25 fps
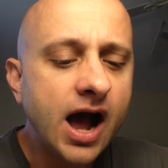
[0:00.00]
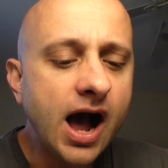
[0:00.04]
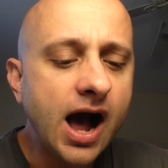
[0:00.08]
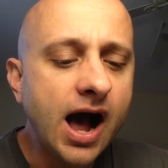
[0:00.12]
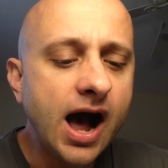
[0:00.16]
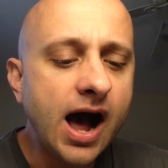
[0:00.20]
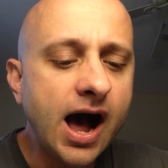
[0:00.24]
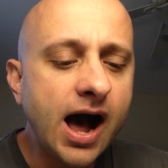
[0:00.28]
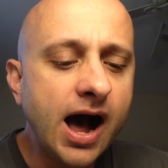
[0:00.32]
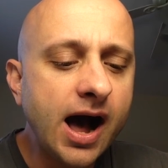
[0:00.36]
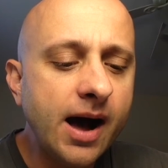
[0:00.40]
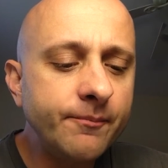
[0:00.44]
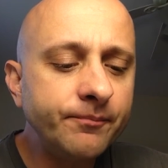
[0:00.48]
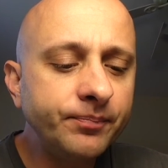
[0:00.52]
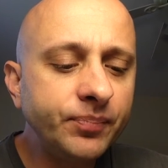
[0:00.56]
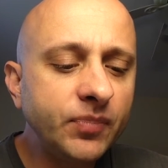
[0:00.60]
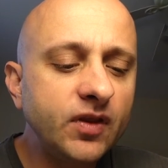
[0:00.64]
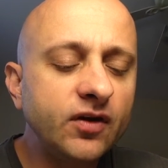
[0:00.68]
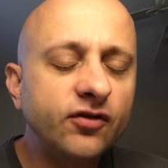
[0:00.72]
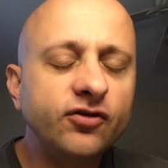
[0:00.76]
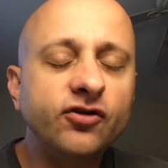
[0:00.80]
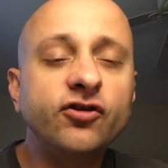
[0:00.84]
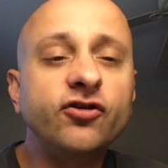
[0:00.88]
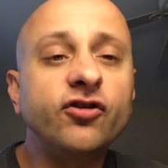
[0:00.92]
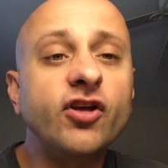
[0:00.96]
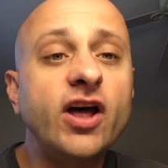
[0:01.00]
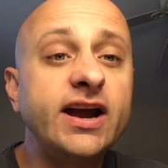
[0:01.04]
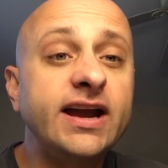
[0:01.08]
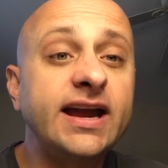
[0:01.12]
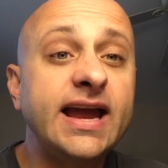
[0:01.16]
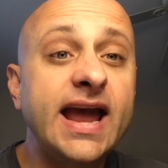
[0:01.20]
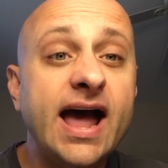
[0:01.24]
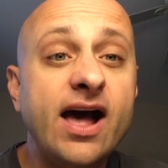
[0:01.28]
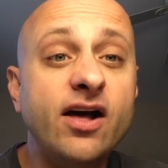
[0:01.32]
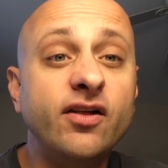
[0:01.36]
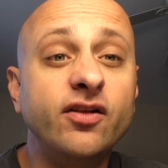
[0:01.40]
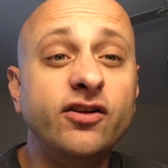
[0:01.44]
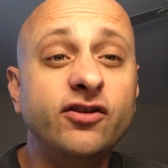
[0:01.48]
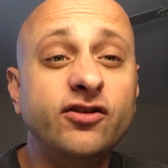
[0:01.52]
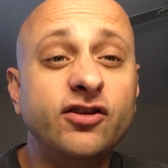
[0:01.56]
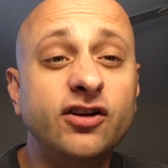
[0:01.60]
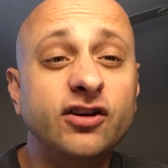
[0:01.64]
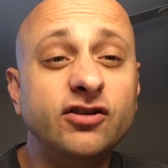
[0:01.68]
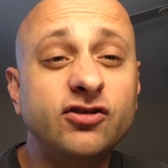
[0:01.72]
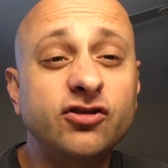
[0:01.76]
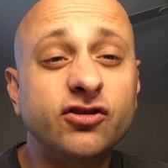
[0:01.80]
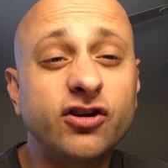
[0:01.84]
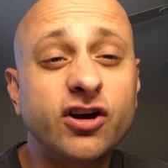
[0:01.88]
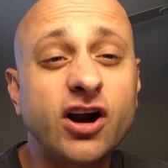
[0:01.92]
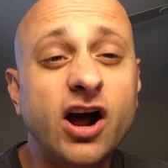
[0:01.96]
This is like countless
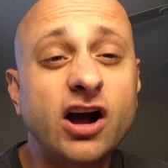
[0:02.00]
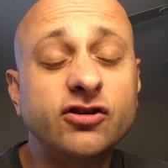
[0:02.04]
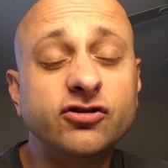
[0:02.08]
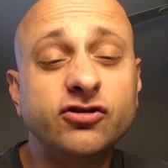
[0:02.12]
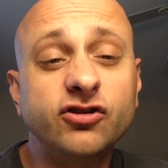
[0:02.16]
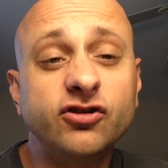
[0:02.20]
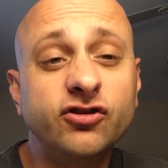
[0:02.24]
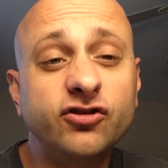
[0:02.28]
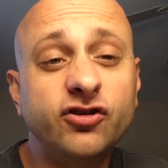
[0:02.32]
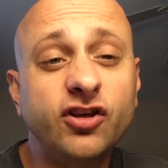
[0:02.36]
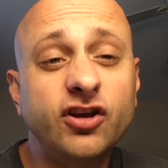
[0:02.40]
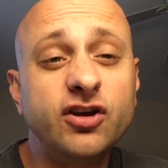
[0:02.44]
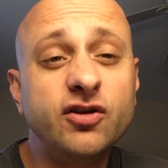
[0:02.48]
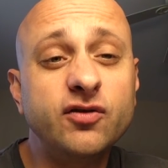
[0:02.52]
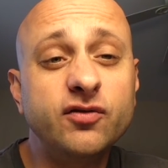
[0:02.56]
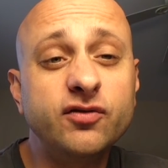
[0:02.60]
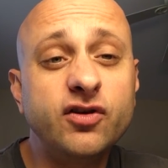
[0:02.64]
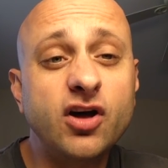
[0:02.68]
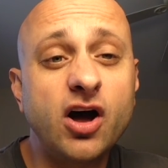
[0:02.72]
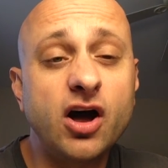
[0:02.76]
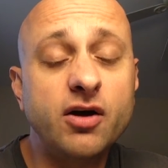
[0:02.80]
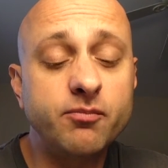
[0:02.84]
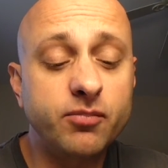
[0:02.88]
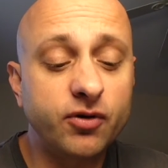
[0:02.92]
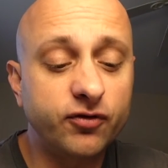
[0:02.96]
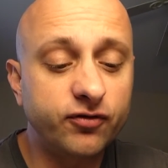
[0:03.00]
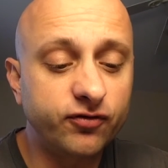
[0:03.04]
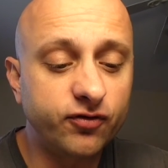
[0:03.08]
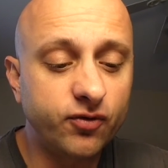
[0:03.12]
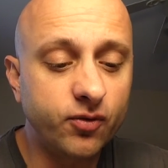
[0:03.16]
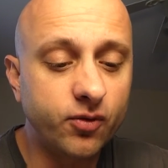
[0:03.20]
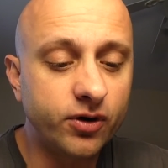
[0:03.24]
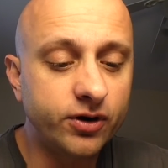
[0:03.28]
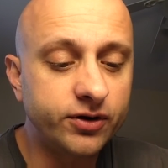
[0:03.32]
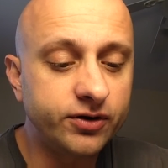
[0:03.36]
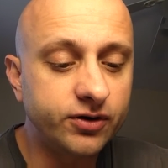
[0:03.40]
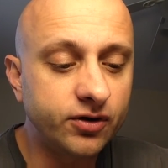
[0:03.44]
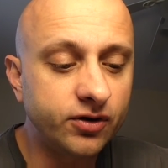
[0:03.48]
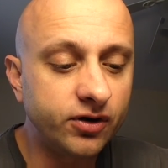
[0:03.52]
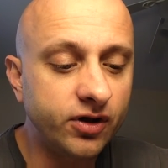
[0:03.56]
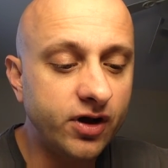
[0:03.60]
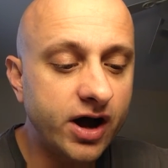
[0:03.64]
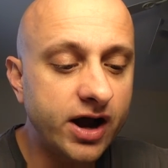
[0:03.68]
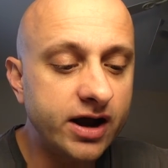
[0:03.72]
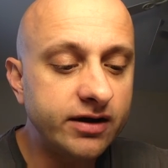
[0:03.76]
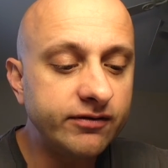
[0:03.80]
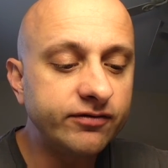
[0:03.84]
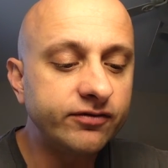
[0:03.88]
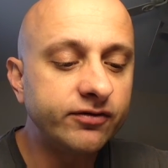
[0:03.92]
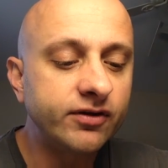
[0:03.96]
introductions that you've done before in your
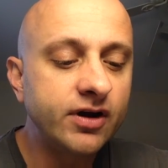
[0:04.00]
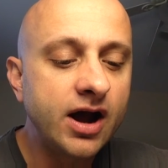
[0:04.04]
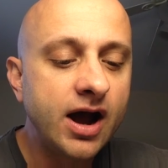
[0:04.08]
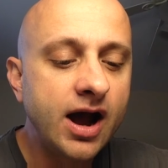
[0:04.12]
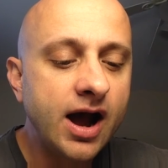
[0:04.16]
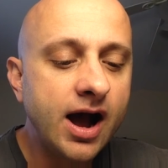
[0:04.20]
life.